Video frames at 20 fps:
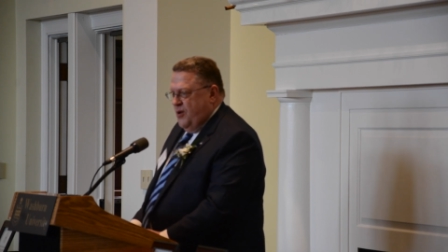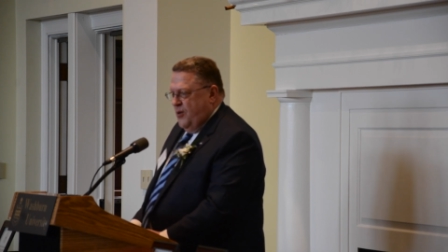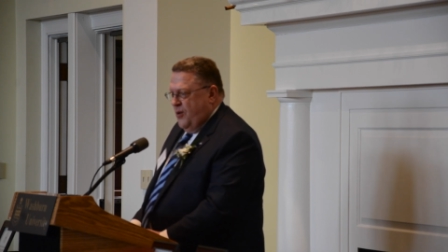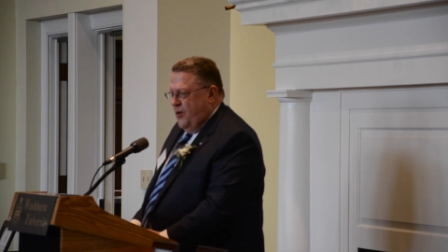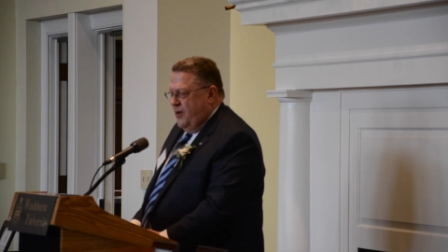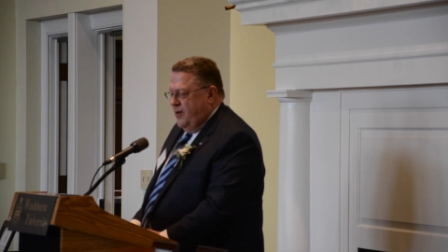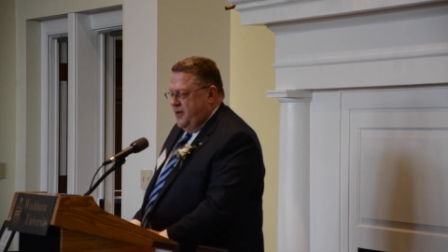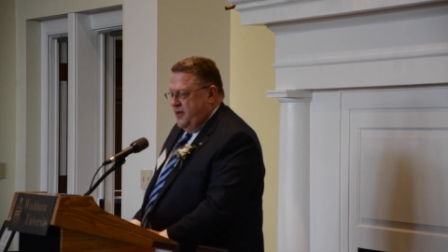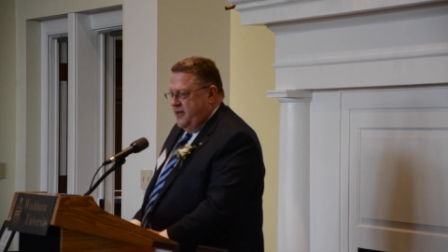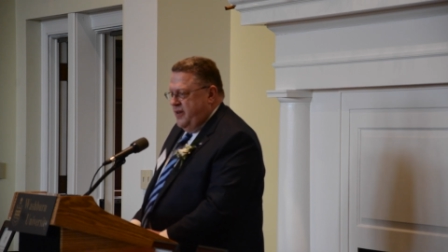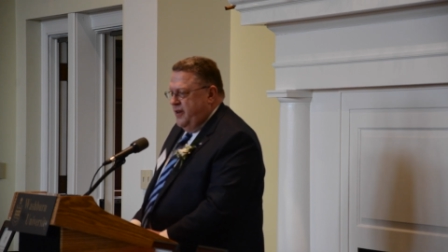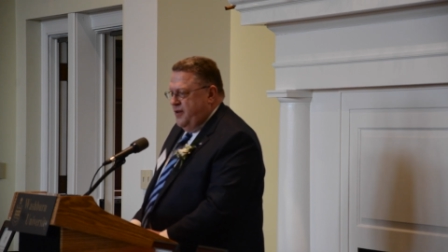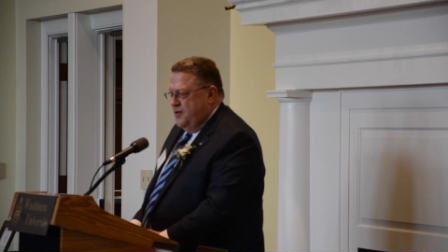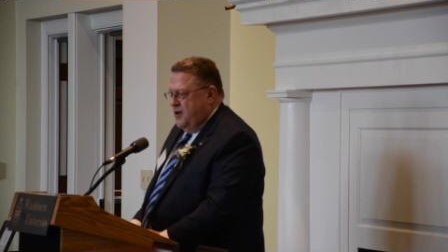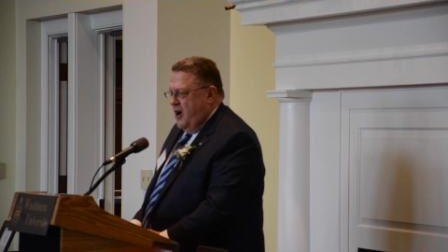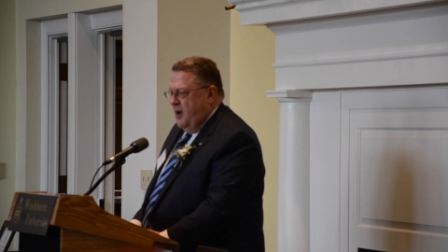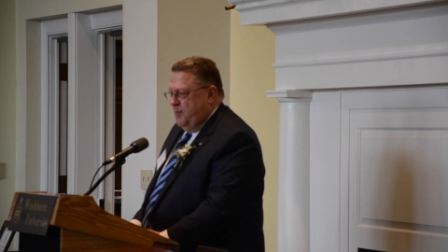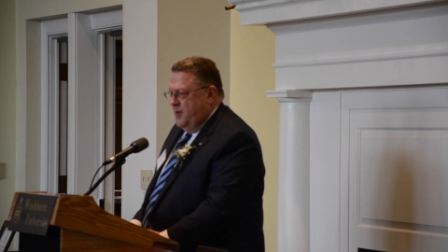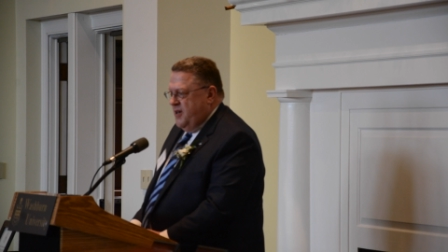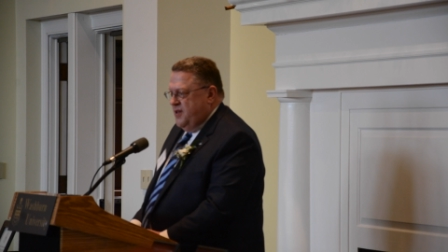course
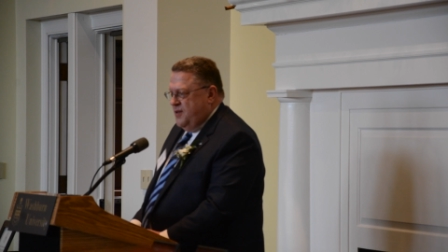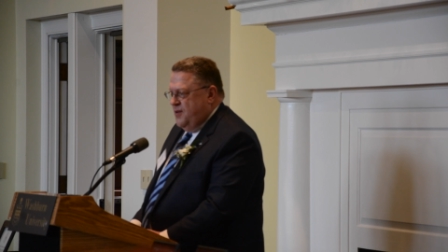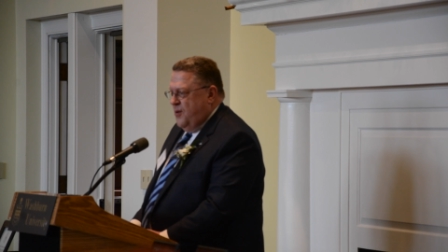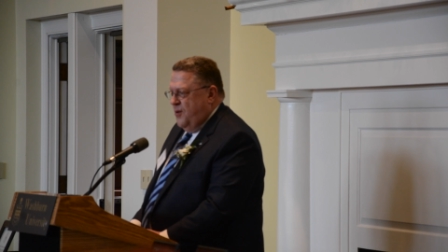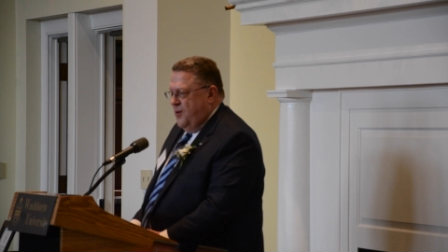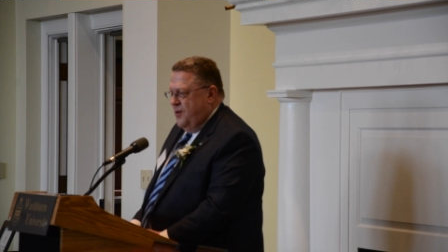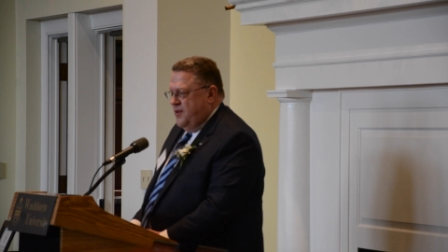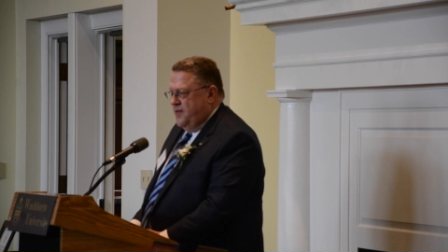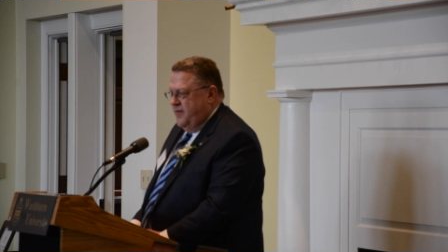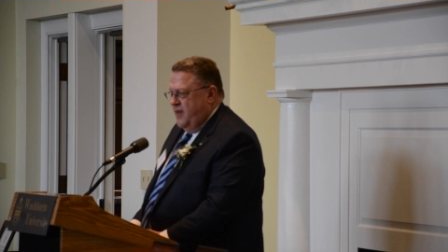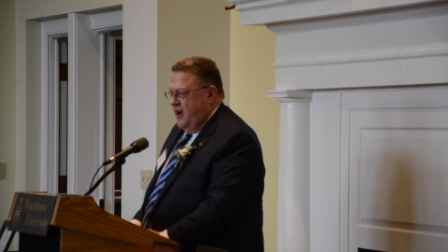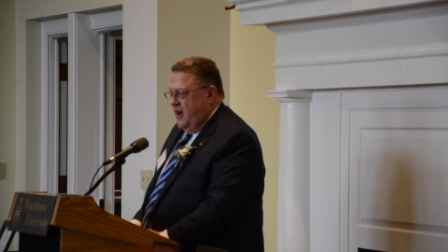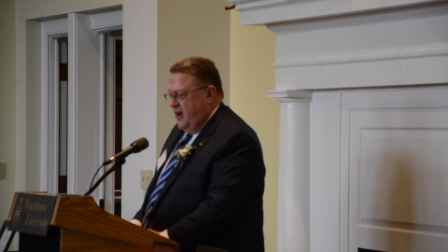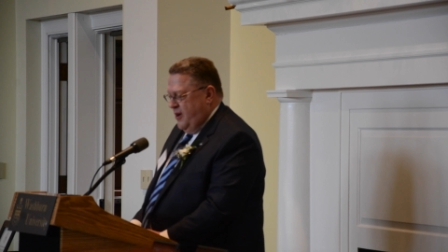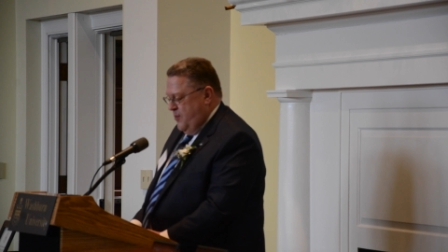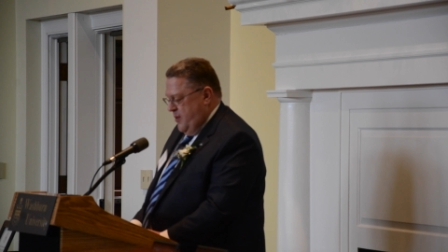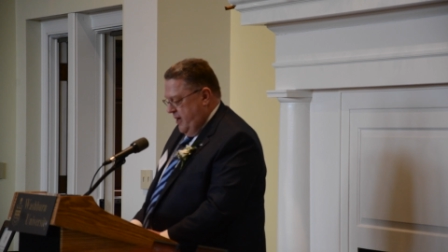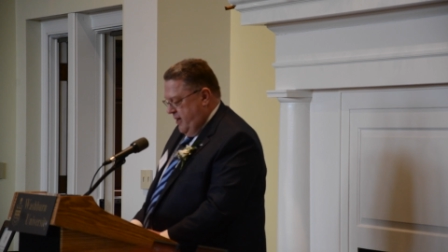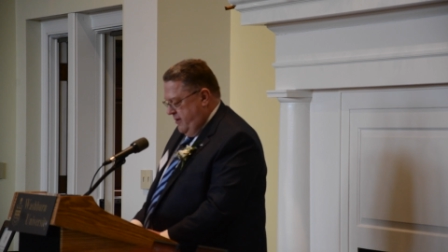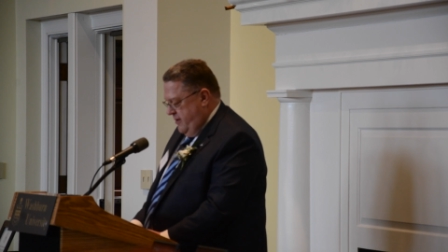very
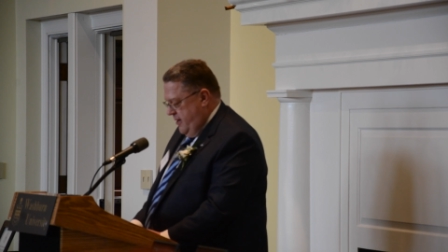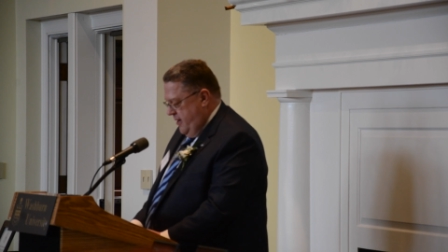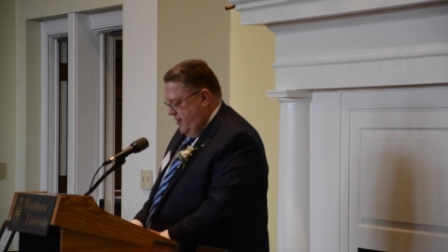quickly.